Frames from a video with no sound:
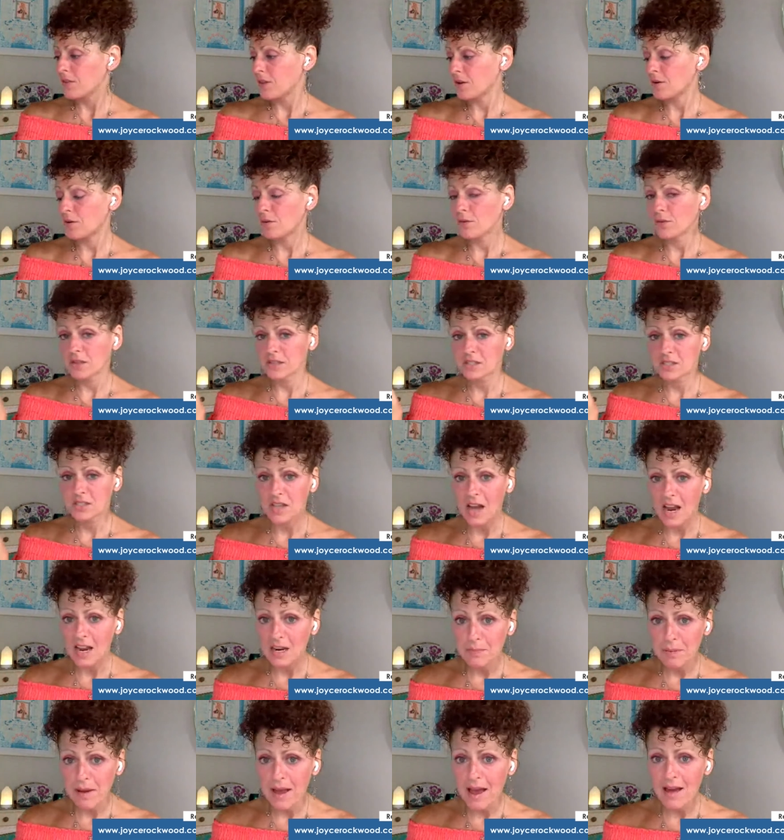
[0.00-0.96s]
you know, the
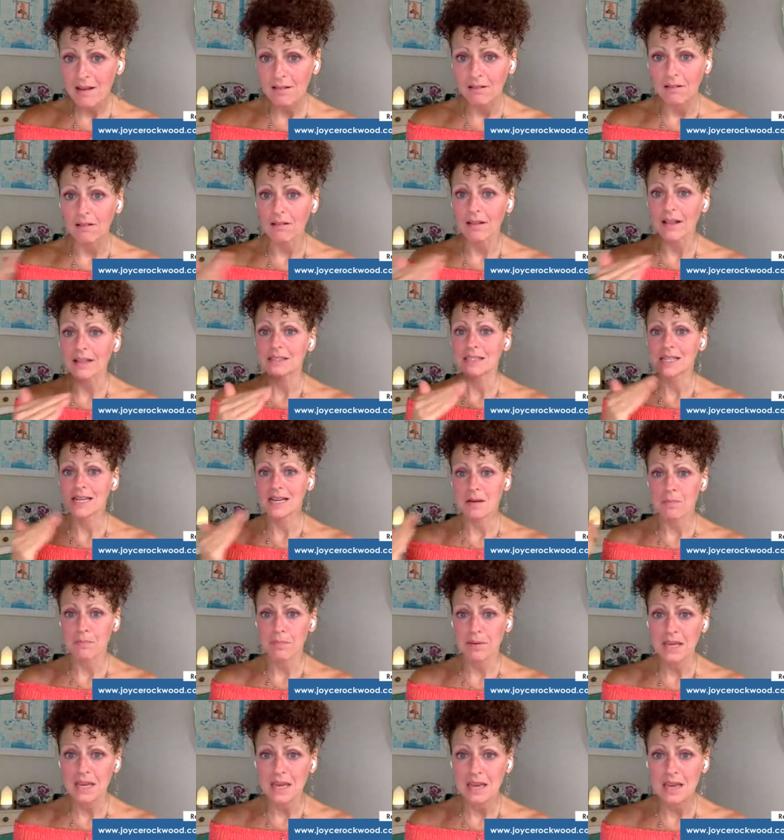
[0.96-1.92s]
side panel and take a
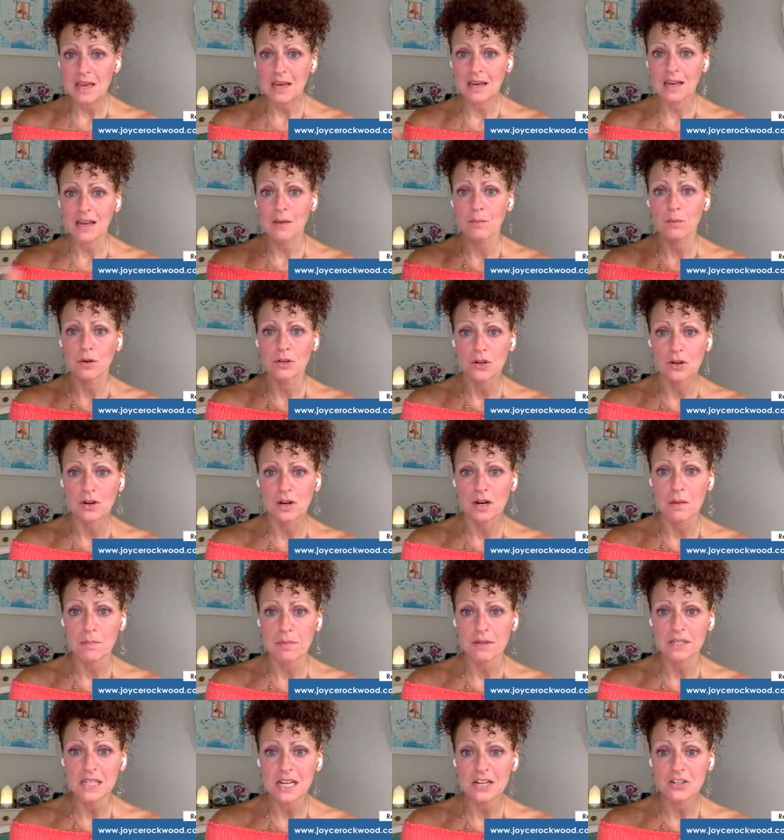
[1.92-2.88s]
peek at what you're going
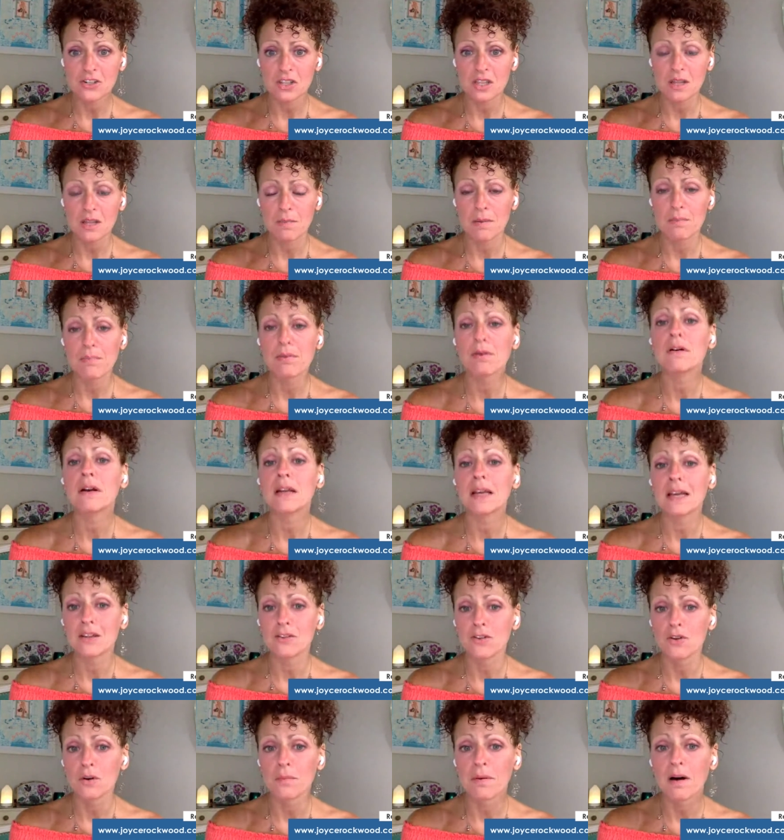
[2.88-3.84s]
to potentially be putting
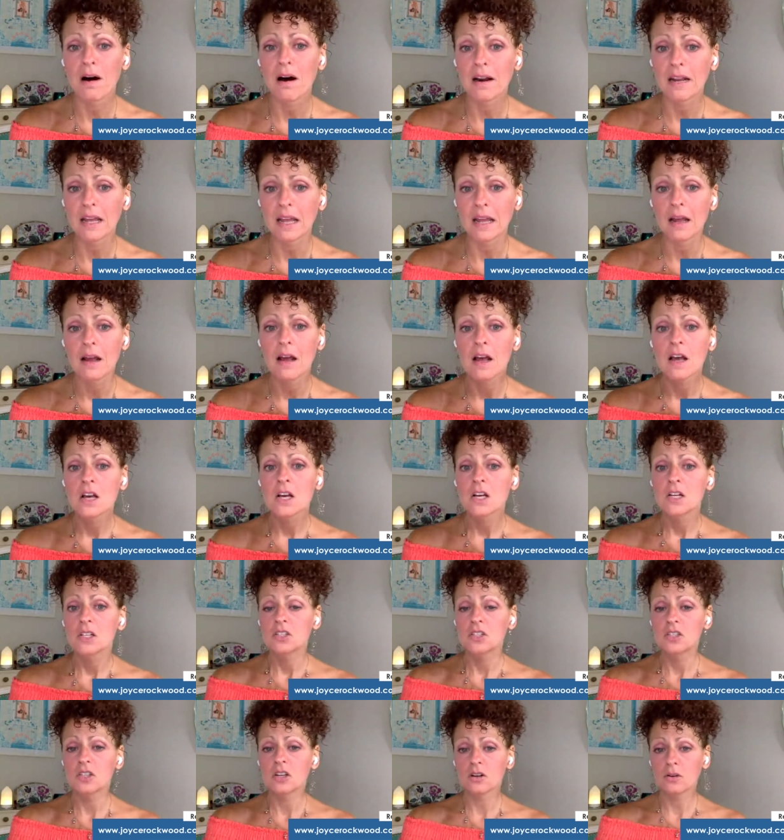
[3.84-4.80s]
in your body.
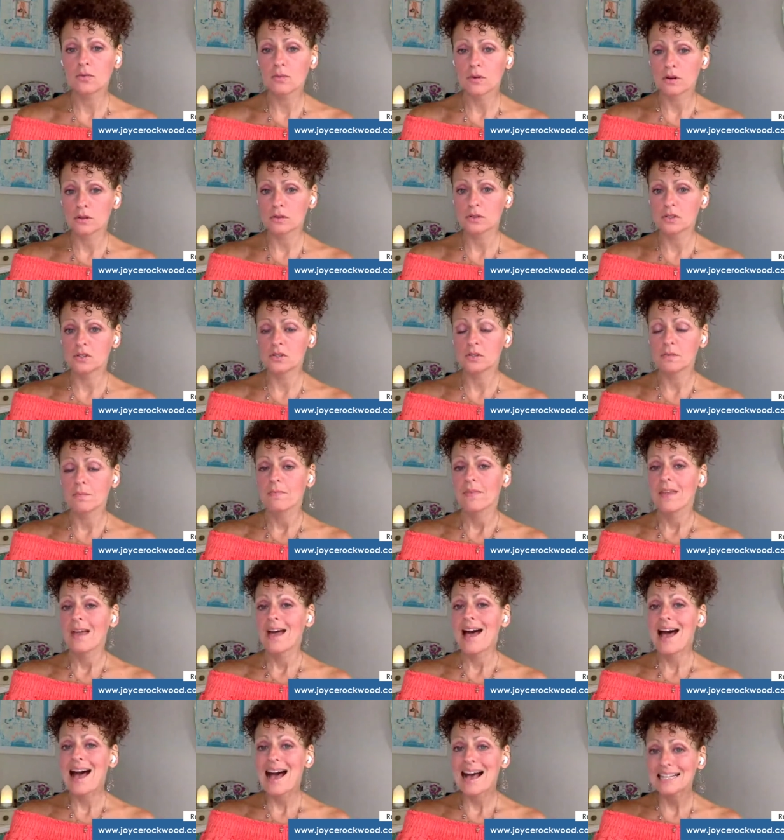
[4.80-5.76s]
Sucrose.
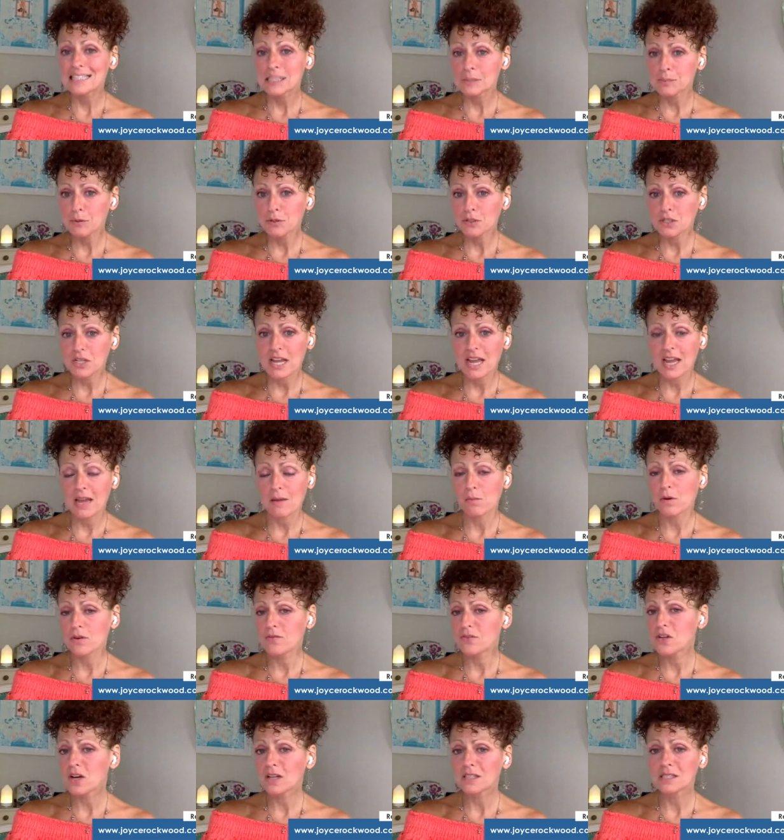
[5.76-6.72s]
Aspartame,
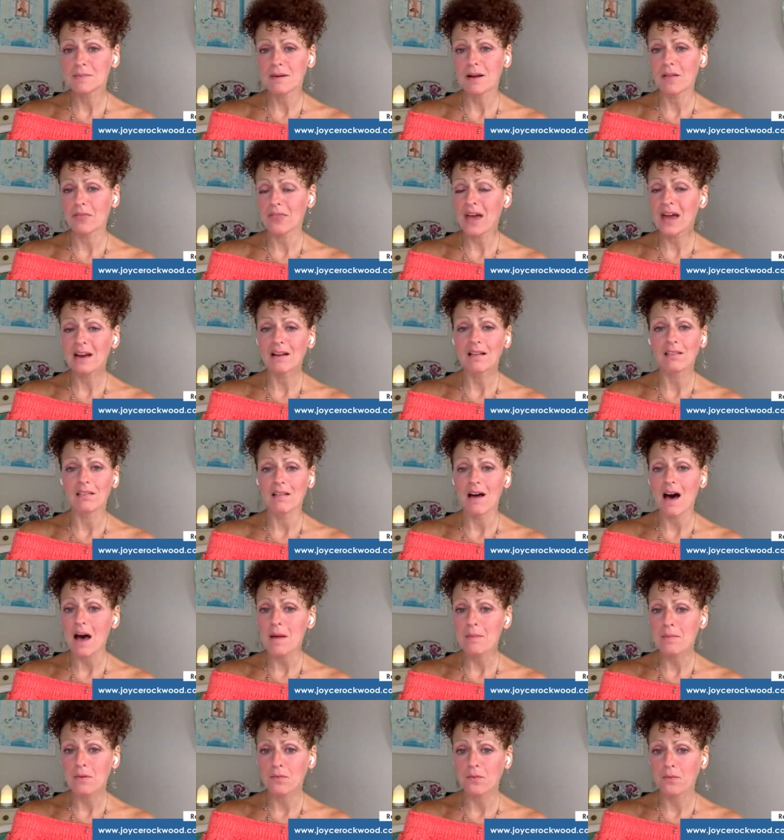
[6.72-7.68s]
we've talked about that a
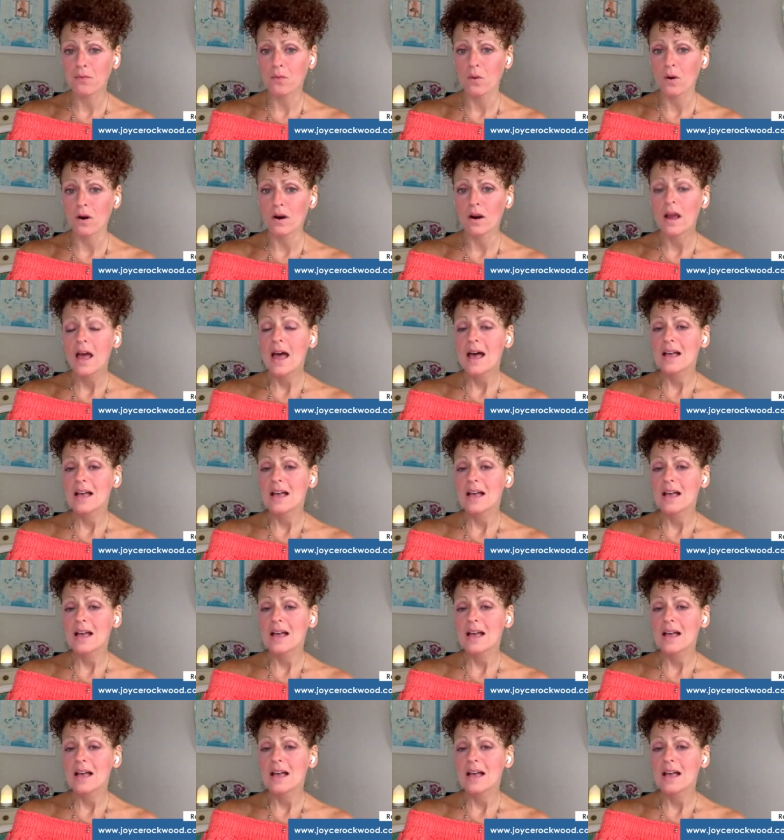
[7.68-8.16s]
lot before.